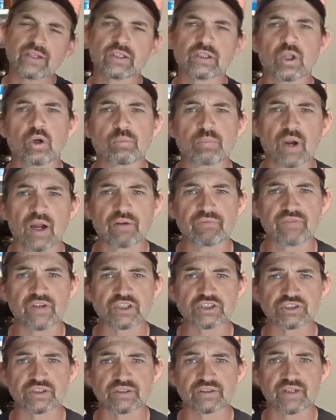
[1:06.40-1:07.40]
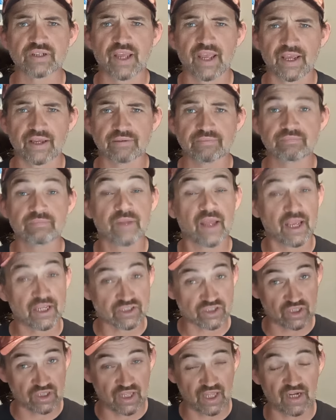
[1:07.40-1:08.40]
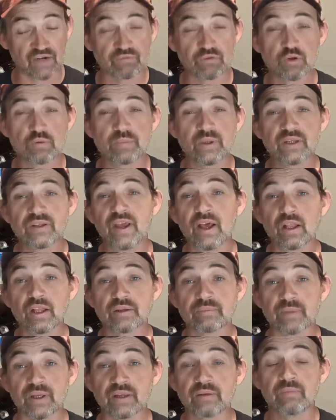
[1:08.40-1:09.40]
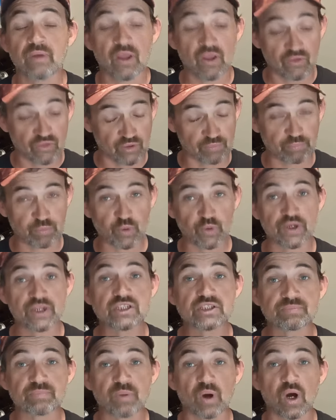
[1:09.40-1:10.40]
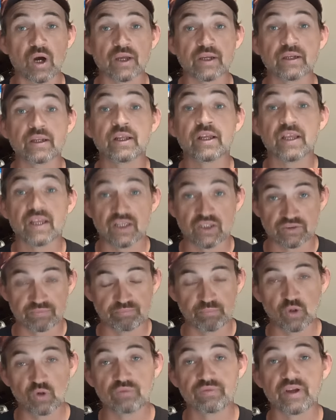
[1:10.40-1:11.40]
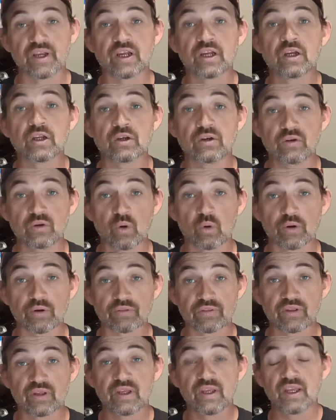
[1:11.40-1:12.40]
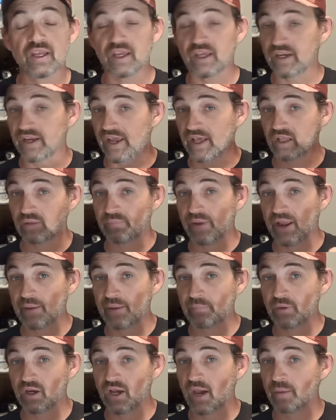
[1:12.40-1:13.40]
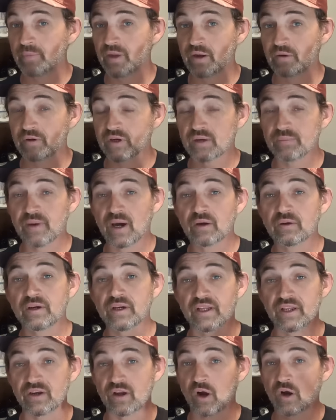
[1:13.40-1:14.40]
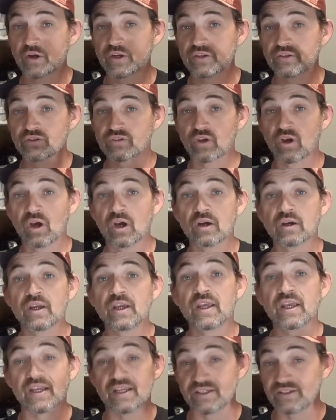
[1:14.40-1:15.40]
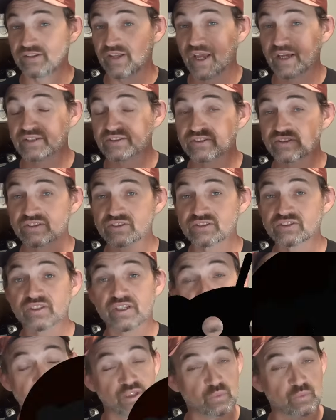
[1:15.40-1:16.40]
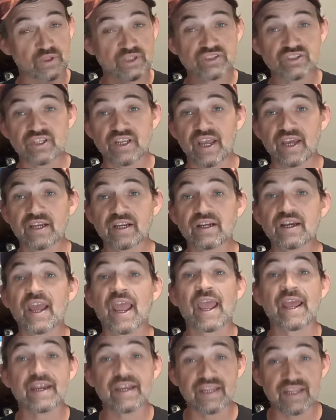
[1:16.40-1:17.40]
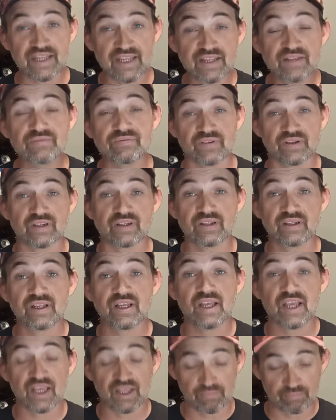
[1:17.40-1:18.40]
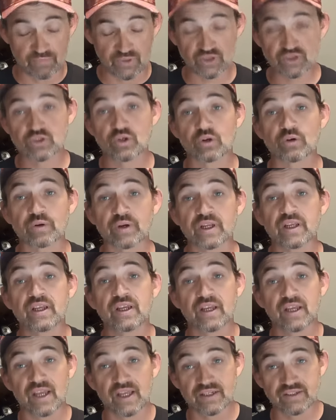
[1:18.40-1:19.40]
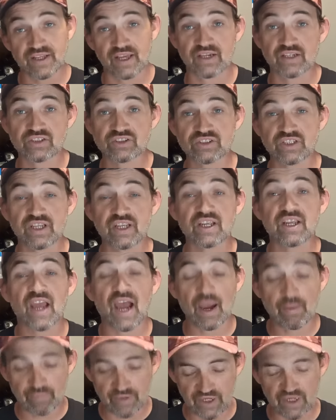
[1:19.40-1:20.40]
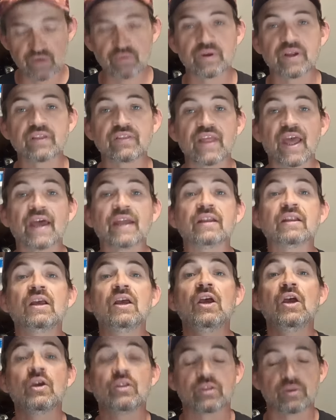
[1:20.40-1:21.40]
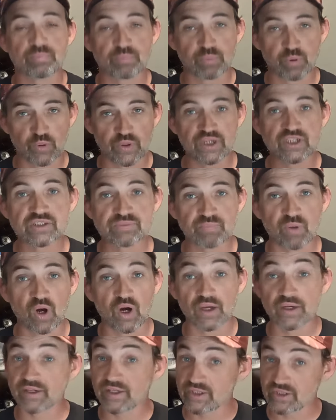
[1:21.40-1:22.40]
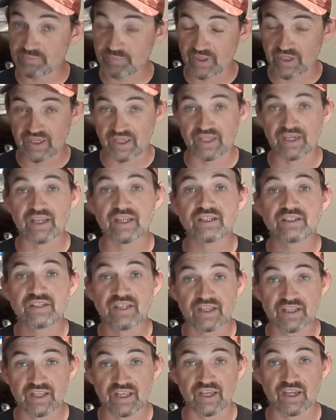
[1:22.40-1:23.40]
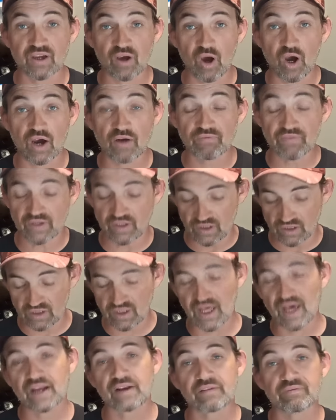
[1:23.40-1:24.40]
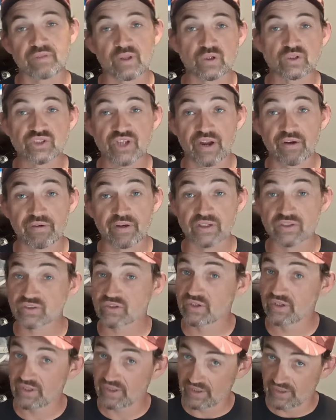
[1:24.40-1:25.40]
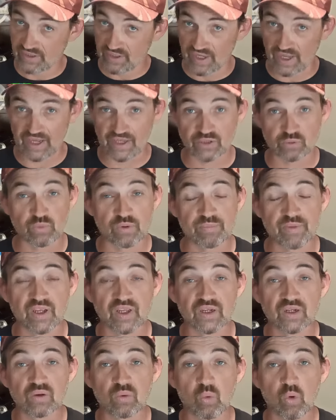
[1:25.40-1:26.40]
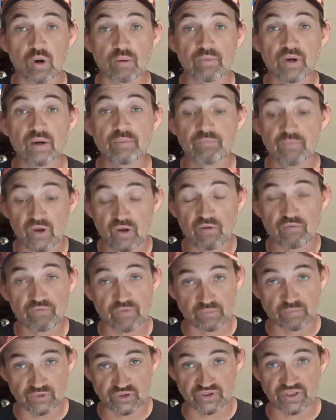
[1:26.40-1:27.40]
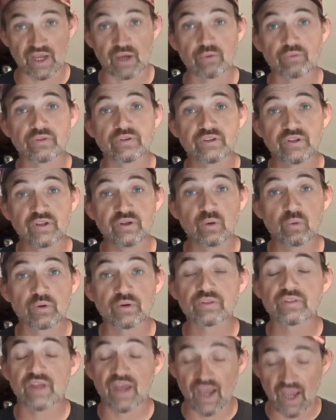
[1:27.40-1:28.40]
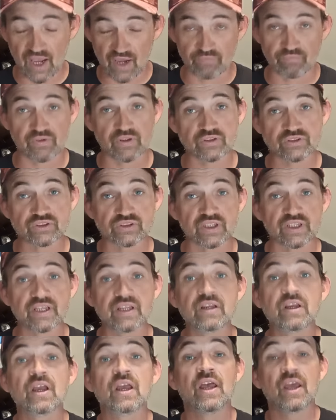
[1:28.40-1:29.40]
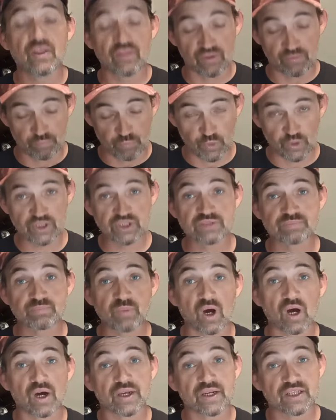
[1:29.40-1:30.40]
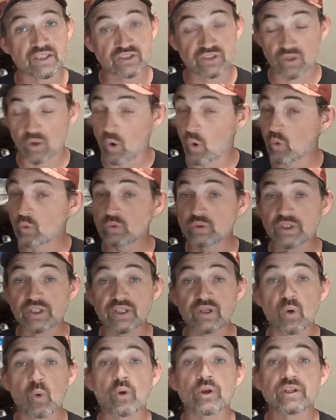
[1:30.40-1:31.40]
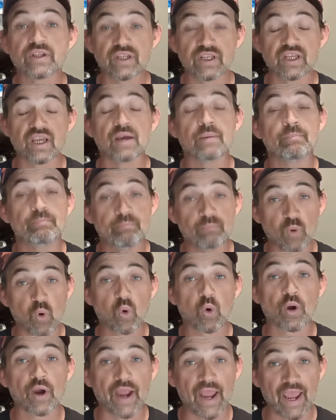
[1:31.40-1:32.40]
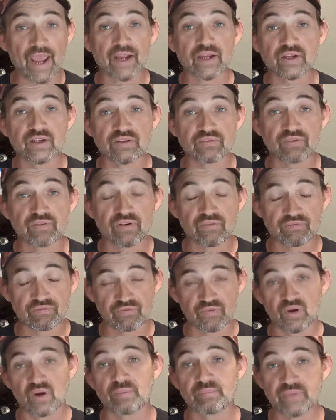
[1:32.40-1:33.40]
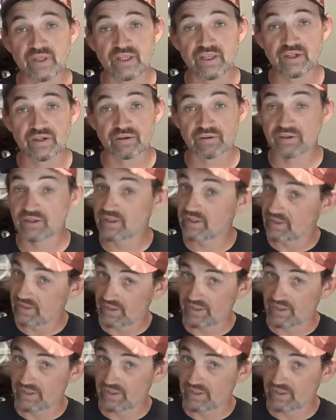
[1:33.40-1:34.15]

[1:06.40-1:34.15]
back to Lowbrow Fishing. And as a lot of you have been telling me, the pre-spawn is moving north. In Alabama, I'm hearing about it. In Arkansas, in Texas, in Louisiana, and even in Missouri and Tennessee, I'm hearing that the pre-spawn is beginning to kick off in a lot of those areas. As we begin to warm up from south to north, obviously, the pre-spawn is only going to get more active from here.